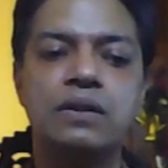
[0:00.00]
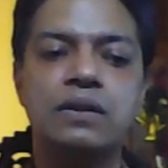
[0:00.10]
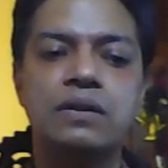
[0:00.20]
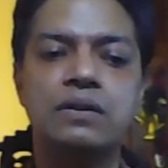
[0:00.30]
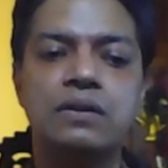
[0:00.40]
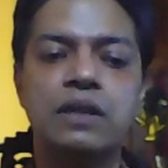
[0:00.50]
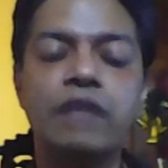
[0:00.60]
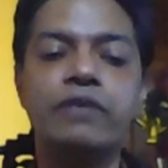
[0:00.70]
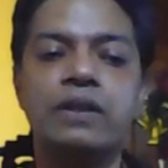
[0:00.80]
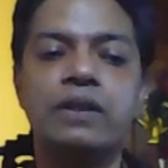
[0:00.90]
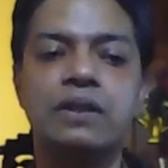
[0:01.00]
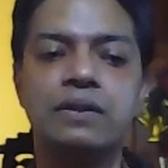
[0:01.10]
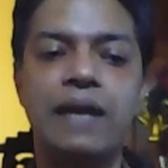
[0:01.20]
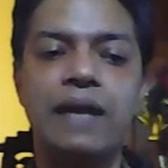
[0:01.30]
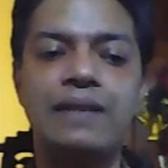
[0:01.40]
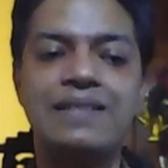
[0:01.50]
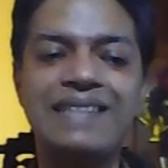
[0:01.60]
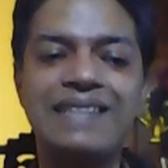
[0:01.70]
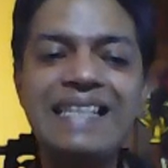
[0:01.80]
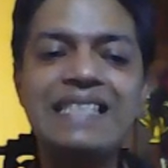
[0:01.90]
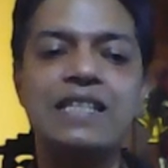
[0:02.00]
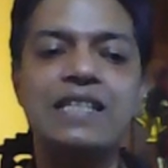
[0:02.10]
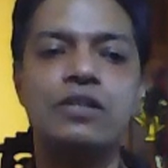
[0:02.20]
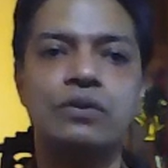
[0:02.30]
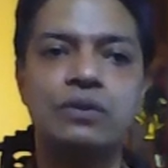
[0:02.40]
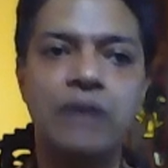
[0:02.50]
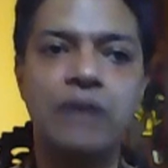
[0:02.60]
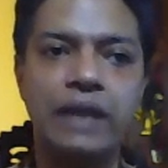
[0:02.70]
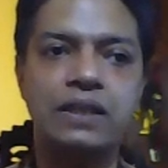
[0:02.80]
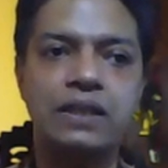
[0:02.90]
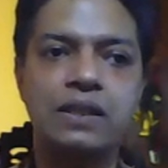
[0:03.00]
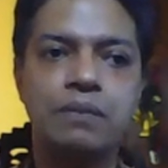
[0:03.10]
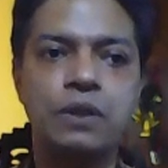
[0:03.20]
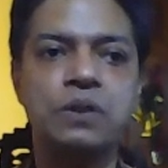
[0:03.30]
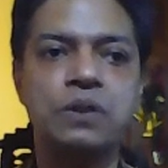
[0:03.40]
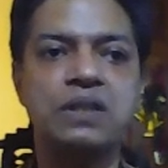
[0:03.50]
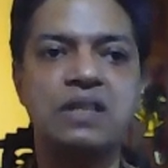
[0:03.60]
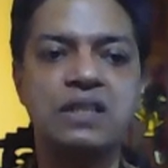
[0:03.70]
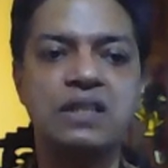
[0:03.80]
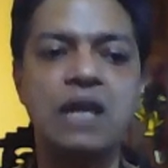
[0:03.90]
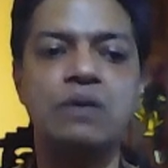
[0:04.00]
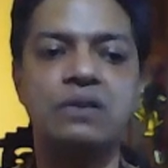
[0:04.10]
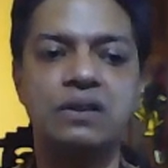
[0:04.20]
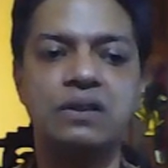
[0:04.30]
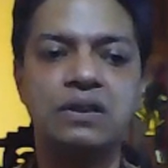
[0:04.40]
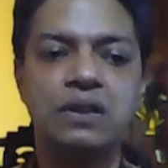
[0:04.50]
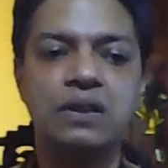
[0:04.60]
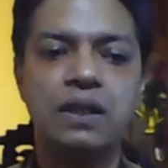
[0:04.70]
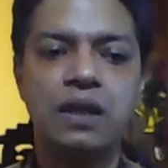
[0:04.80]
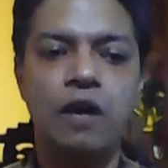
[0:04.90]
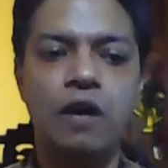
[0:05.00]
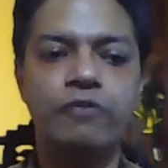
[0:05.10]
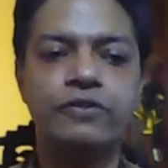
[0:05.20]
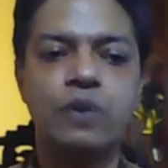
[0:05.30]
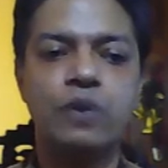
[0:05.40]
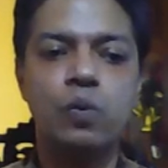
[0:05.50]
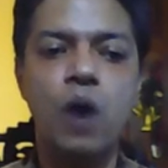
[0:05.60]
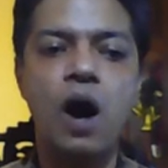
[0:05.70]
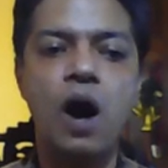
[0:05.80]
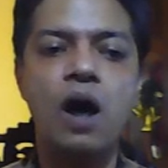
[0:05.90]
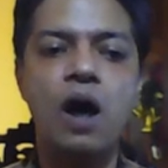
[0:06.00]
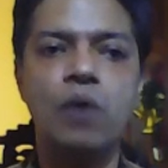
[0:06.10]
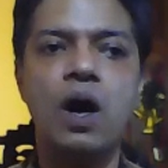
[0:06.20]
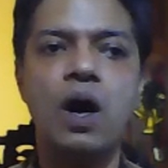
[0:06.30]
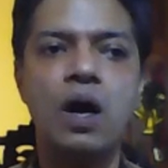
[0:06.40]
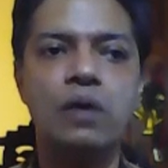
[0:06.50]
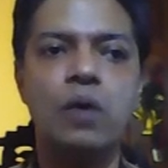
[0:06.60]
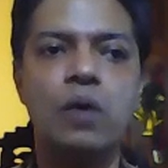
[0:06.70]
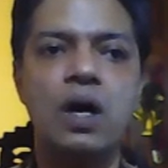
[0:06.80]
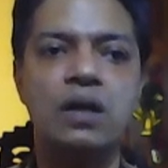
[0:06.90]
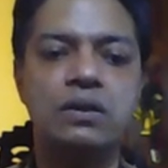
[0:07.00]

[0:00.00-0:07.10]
The river that sinks into it produces the sound of war, war, war.